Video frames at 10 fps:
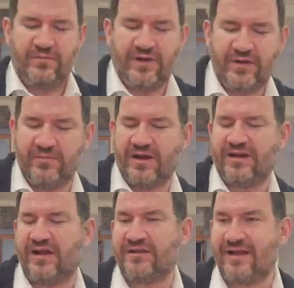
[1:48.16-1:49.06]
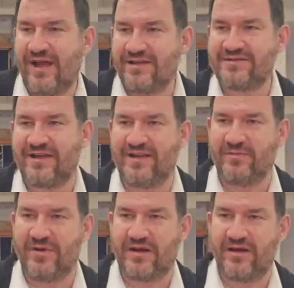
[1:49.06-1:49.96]
Ir Miklat, outside the
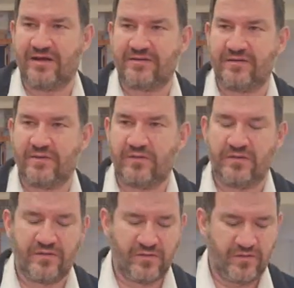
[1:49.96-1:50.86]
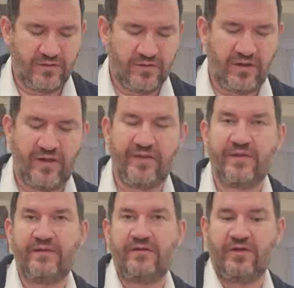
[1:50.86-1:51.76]
Ir Miklat. And
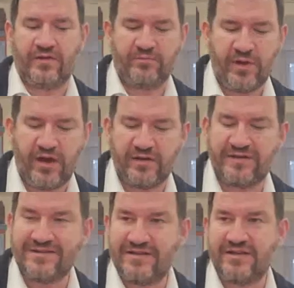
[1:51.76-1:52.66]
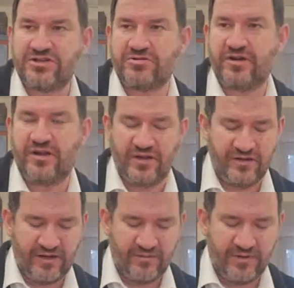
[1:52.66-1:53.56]
you've got the bark that's in the tree,
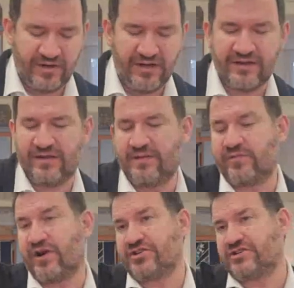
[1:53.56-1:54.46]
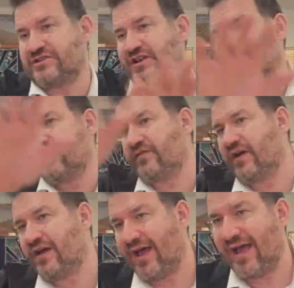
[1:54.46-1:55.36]
in the Ir Miklat, and the branches lean
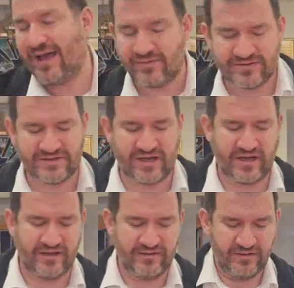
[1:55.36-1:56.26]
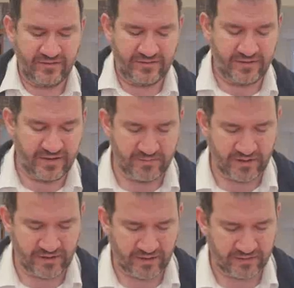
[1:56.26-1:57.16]
over outside the Ir
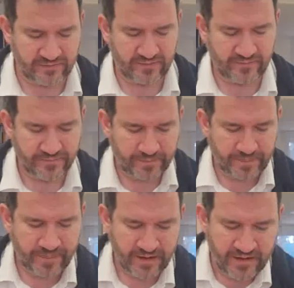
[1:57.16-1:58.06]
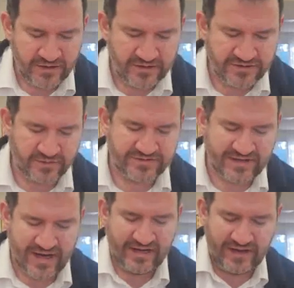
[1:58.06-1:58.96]
Miklat. So it's
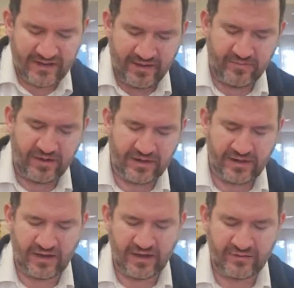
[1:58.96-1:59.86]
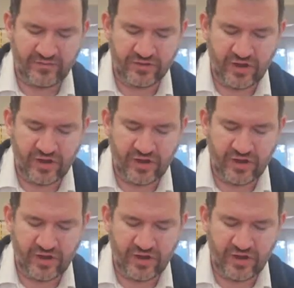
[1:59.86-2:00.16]
standing in the Ir Miklat,